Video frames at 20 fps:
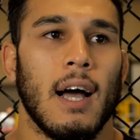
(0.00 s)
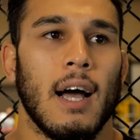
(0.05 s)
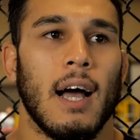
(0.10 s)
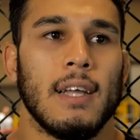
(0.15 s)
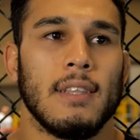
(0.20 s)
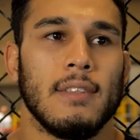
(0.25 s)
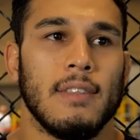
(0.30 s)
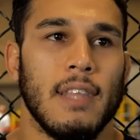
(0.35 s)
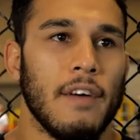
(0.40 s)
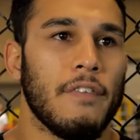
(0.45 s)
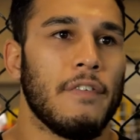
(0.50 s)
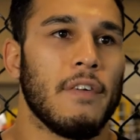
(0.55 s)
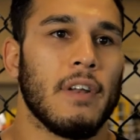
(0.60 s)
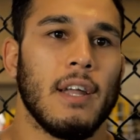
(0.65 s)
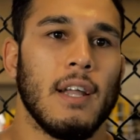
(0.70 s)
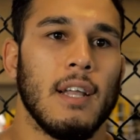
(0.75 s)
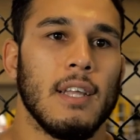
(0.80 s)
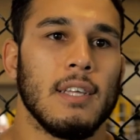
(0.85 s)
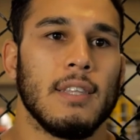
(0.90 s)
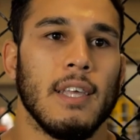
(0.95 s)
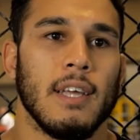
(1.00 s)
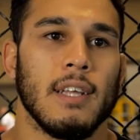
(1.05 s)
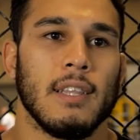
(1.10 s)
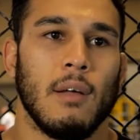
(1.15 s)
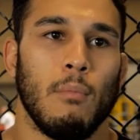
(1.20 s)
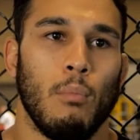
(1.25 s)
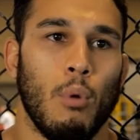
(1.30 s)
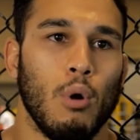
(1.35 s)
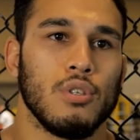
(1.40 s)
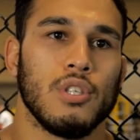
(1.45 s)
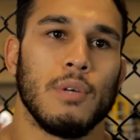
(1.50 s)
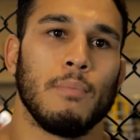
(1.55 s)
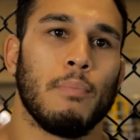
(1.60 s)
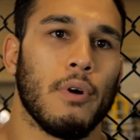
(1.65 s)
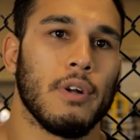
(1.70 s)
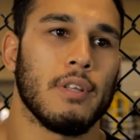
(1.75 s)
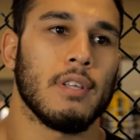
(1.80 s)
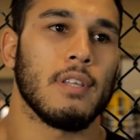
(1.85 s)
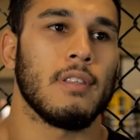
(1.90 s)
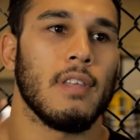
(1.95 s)
I definitely think the most
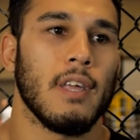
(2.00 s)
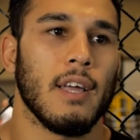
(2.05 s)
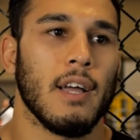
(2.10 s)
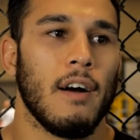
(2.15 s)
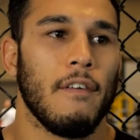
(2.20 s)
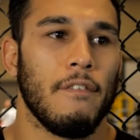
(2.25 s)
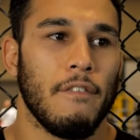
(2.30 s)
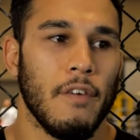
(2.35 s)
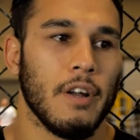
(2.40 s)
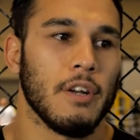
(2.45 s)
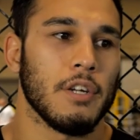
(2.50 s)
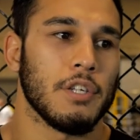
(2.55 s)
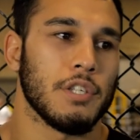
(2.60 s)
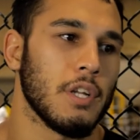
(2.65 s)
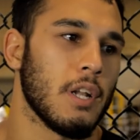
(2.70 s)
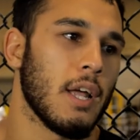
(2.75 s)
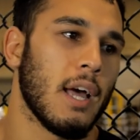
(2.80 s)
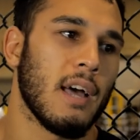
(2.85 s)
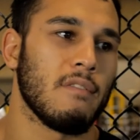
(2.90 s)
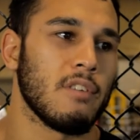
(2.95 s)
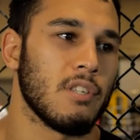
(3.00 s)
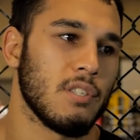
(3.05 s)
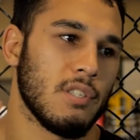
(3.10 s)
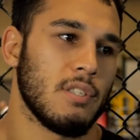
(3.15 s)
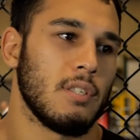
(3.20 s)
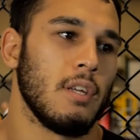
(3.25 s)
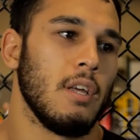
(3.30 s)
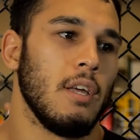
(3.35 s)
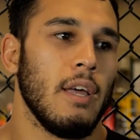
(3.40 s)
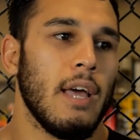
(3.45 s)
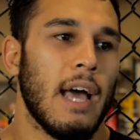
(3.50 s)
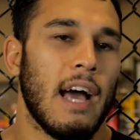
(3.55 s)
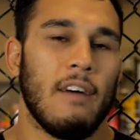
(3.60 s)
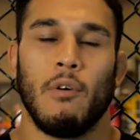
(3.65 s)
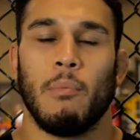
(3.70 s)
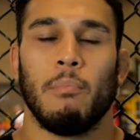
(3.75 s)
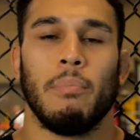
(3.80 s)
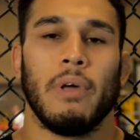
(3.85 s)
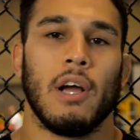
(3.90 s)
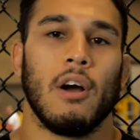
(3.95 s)
important thing a fighter should have is have
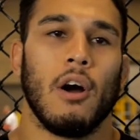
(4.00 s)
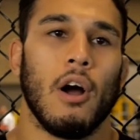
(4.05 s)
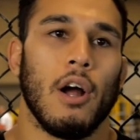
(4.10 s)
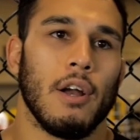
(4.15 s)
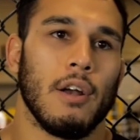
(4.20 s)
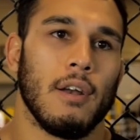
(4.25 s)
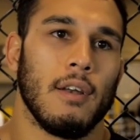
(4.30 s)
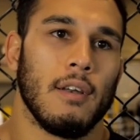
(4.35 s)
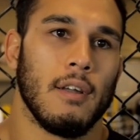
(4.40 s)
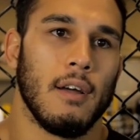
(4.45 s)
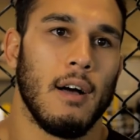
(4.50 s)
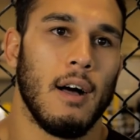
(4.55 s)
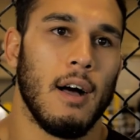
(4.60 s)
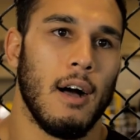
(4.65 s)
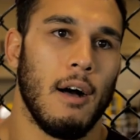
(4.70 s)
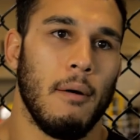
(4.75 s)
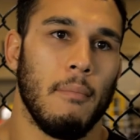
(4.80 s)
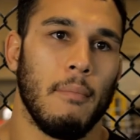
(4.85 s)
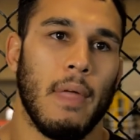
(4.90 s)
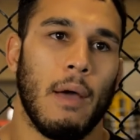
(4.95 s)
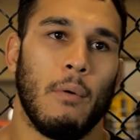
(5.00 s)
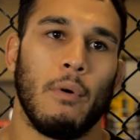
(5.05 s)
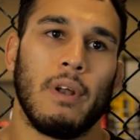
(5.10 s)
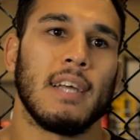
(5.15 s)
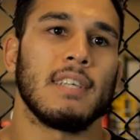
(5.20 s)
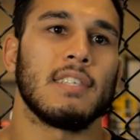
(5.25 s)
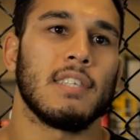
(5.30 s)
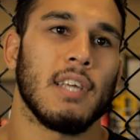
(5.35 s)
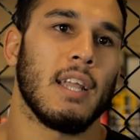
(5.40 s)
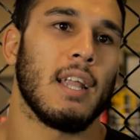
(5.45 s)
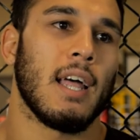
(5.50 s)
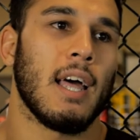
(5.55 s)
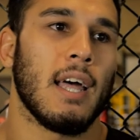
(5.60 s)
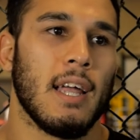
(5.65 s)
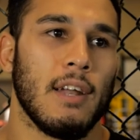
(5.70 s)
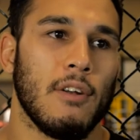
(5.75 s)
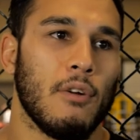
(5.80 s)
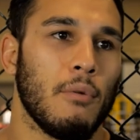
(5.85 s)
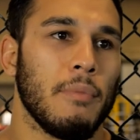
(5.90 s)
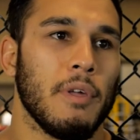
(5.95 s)
a big heart. And when I say that,
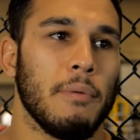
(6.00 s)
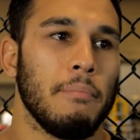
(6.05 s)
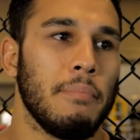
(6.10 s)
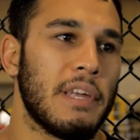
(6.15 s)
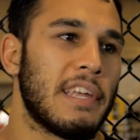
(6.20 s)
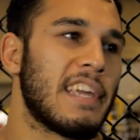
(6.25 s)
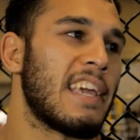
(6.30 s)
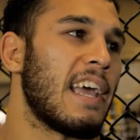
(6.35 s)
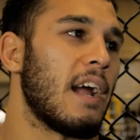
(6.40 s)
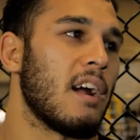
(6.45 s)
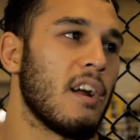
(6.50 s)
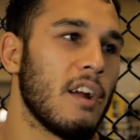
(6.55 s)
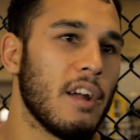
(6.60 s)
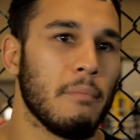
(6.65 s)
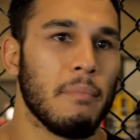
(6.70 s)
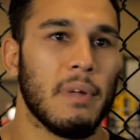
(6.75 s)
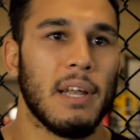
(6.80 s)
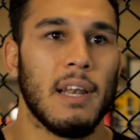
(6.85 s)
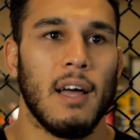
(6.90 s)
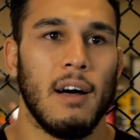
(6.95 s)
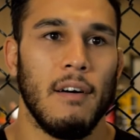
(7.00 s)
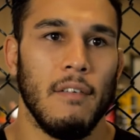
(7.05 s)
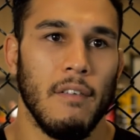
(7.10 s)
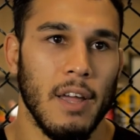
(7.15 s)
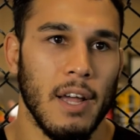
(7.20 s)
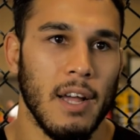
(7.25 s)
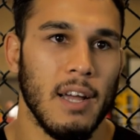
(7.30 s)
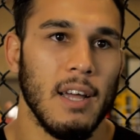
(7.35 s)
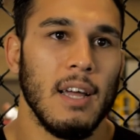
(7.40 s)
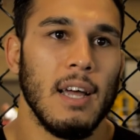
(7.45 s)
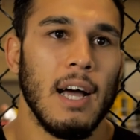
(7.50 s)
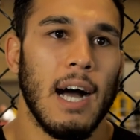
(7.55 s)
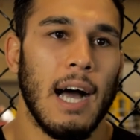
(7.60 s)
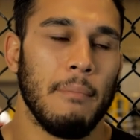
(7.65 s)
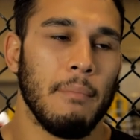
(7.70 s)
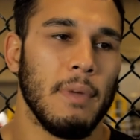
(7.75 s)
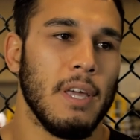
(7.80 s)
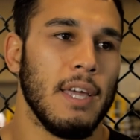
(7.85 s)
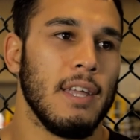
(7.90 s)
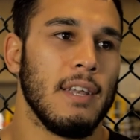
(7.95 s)
I don't mean be caring, be loving. I
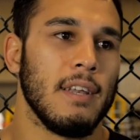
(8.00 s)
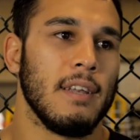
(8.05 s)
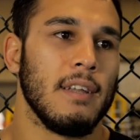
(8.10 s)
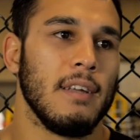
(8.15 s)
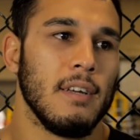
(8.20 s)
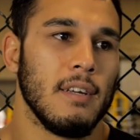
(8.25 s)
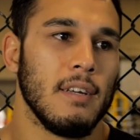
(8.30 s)
mean,